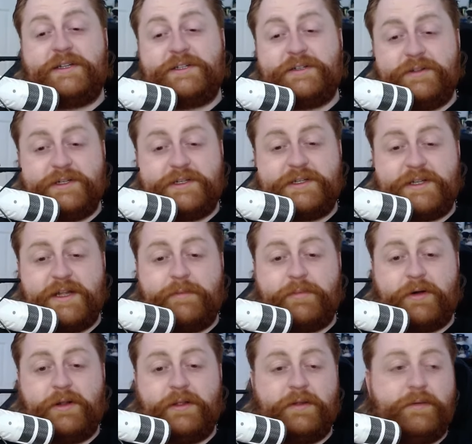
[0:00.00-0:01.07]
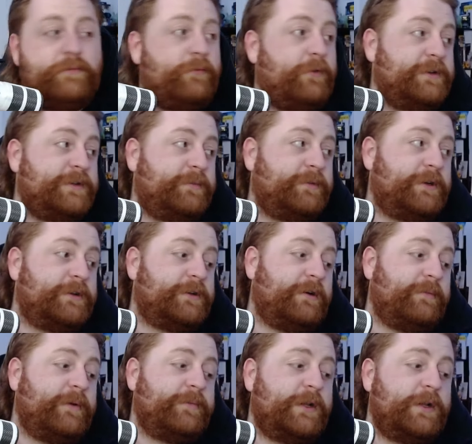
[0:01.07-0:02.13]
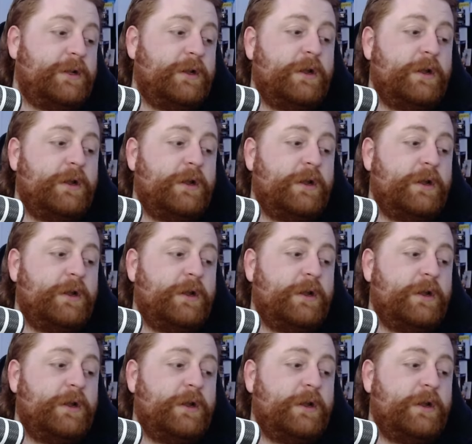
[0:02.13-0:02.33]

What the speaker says: so this is not part of the ones I'm going to talk about, but